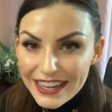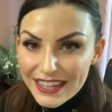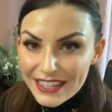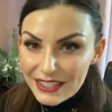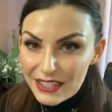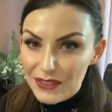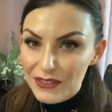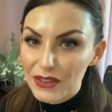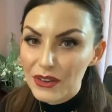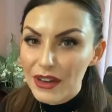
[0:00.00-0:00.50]

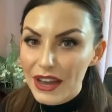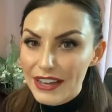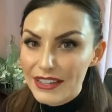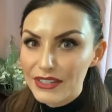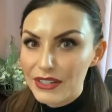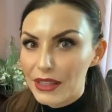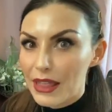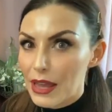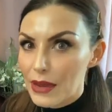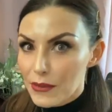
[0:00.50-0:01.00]
So if you guys
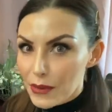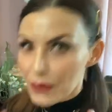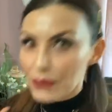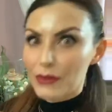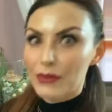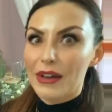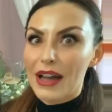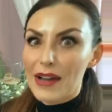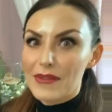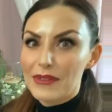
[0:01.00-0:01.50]
are like,
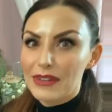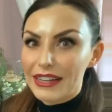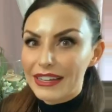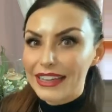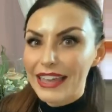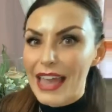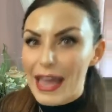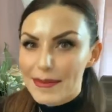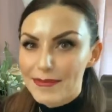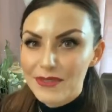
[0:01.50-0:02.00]
whoop, I want to
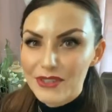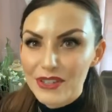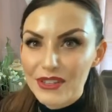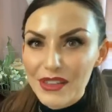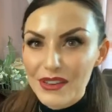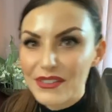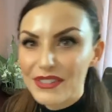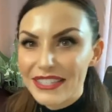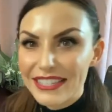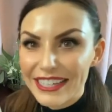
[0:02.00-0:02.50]
capture
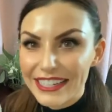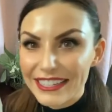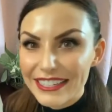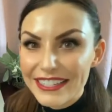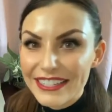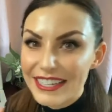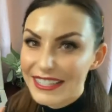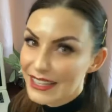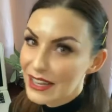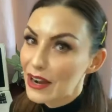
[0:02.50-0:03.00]
those deals
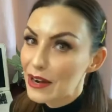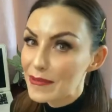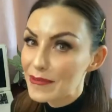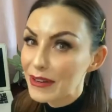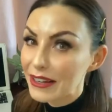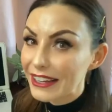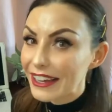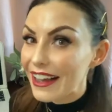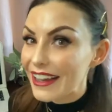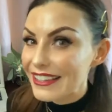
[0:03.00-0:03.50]
because they are
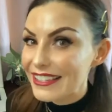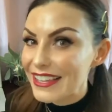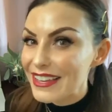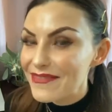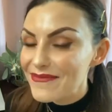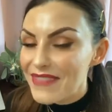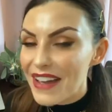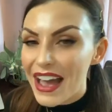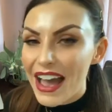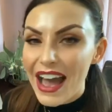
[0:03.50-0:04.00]
pretty
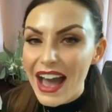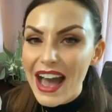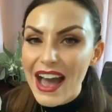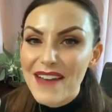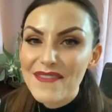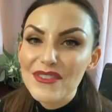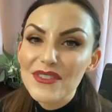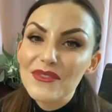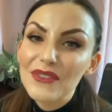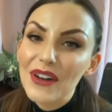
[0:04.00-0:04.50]
awesome,
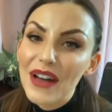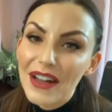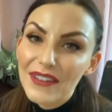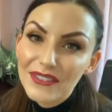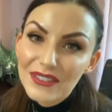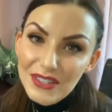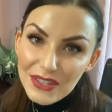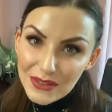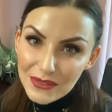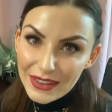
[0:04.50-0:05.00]
you will have
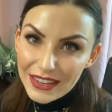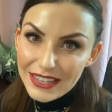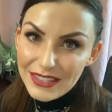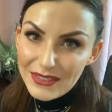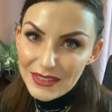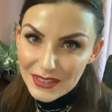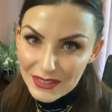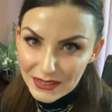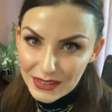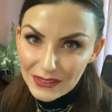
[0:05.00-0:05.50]
2 weeks
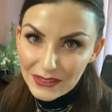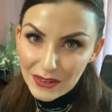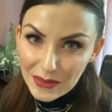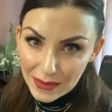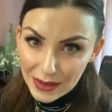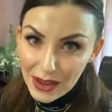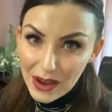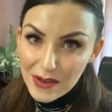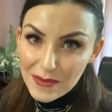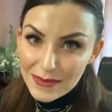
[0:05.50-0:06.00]
whenever
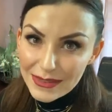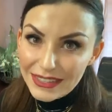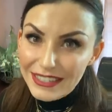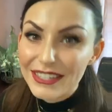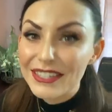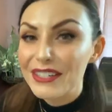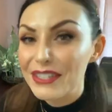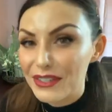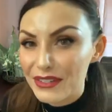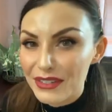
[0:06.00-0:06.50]
we open
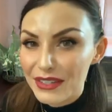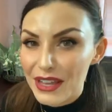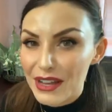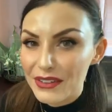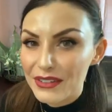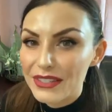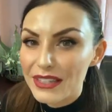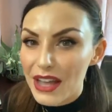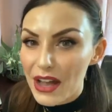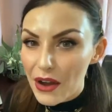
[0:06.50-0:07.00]
to do so.
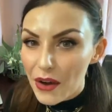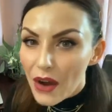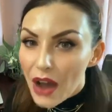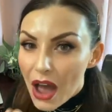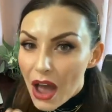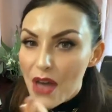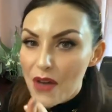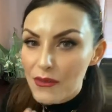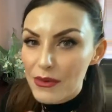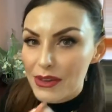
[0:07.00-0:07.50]
So
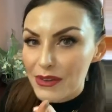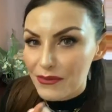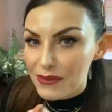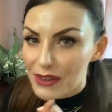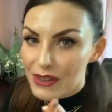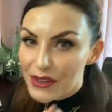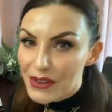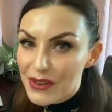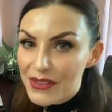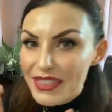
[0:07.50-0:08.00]

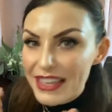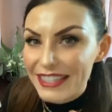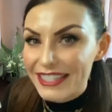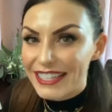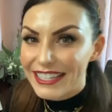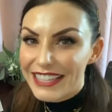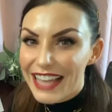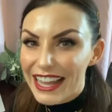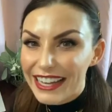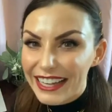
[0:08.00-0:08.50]
woo, that's
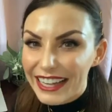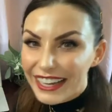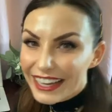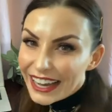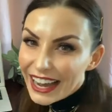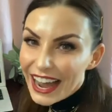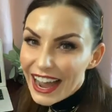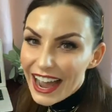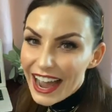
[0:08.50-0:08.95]
exciting.